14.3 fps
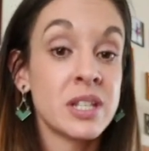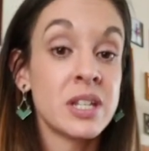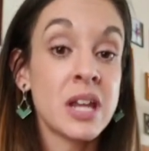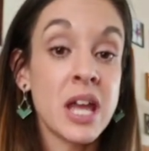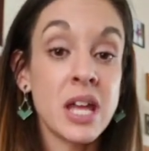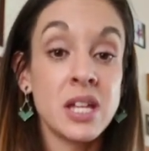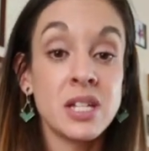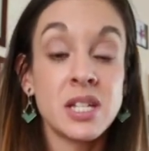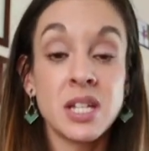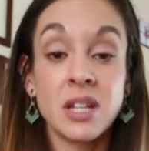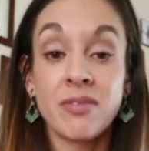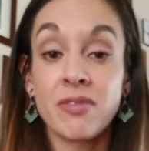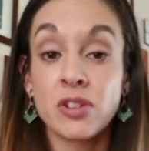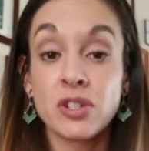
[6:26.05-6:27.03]
and then
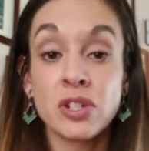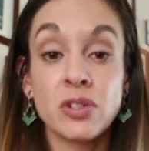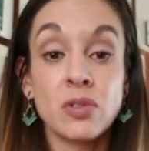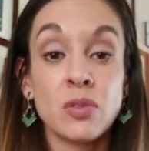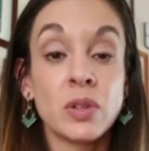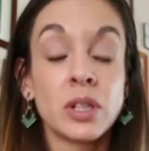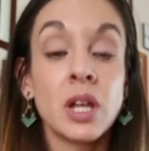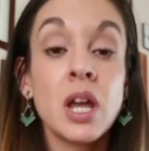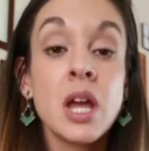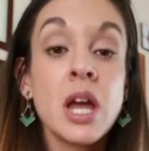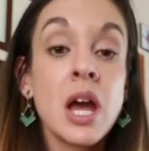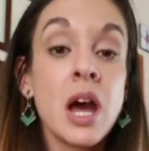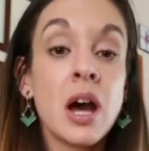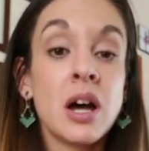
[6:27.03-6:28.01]
18 for 2,
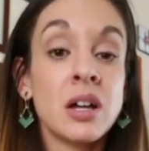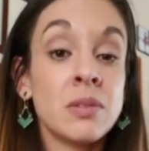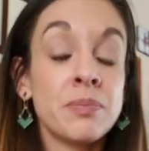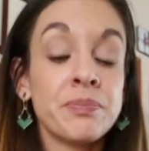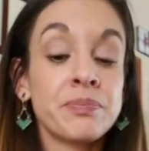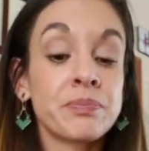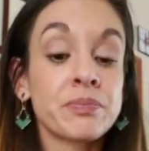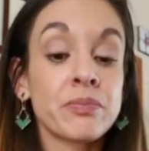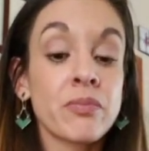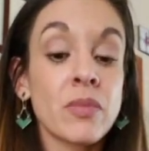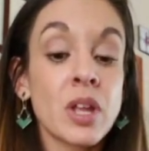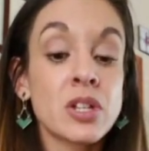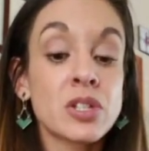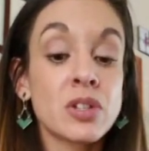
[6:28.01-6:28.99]
and
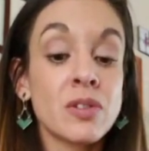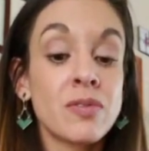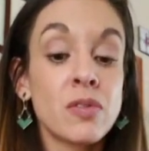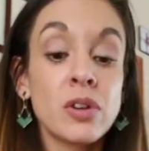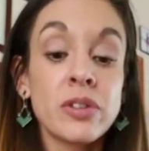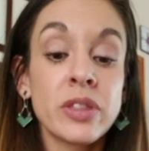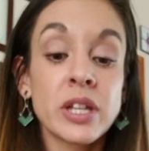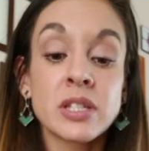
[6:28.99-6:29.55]
so forth.